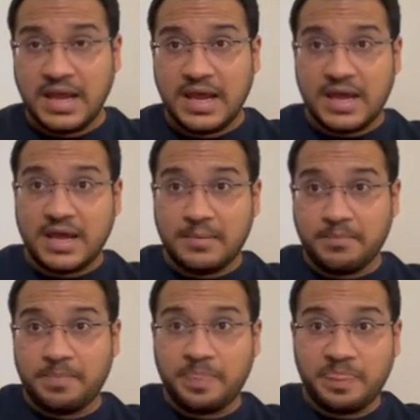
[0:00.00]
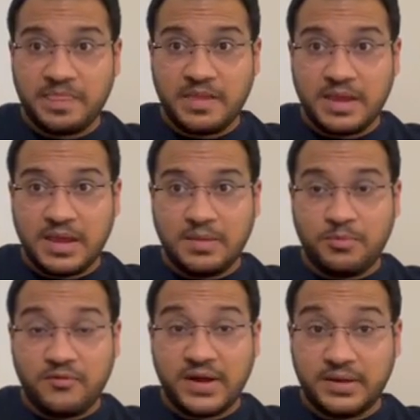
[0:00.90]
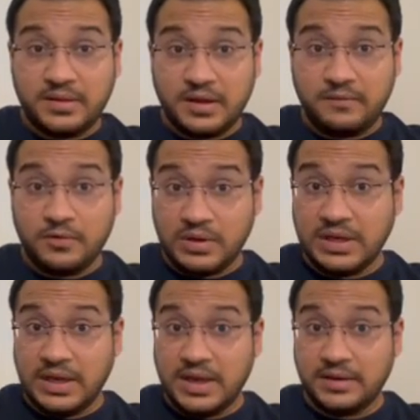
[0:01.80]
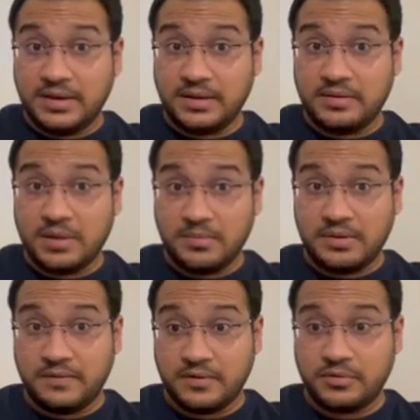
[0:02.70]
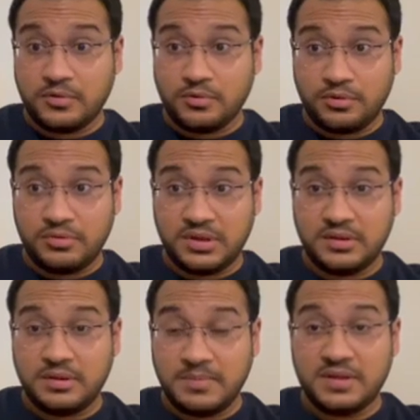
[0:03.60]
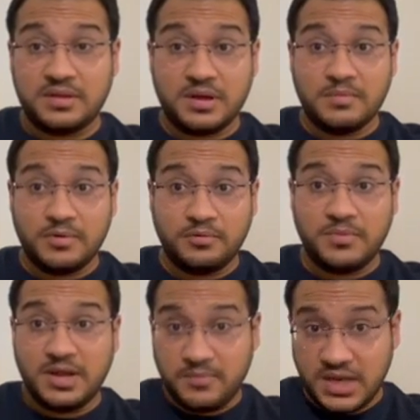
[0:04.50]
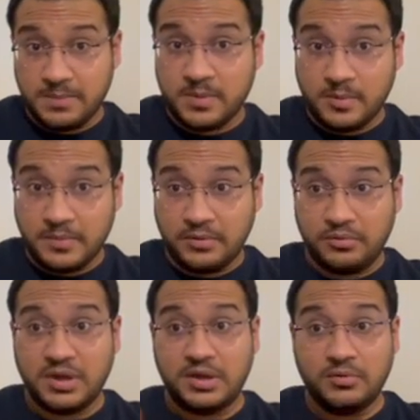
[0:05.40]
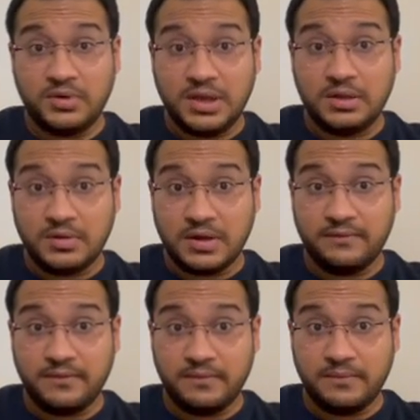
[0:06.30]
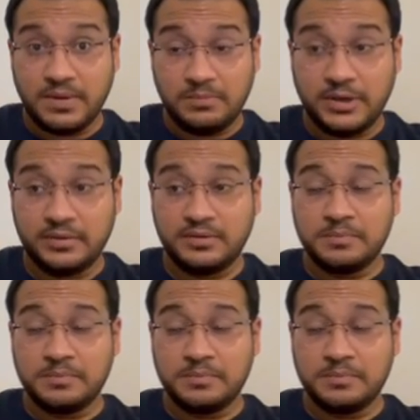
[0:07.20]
um, provided that if you clear the exam in the first go. So this is the basic amount, bare minimum amount that you need to have in place.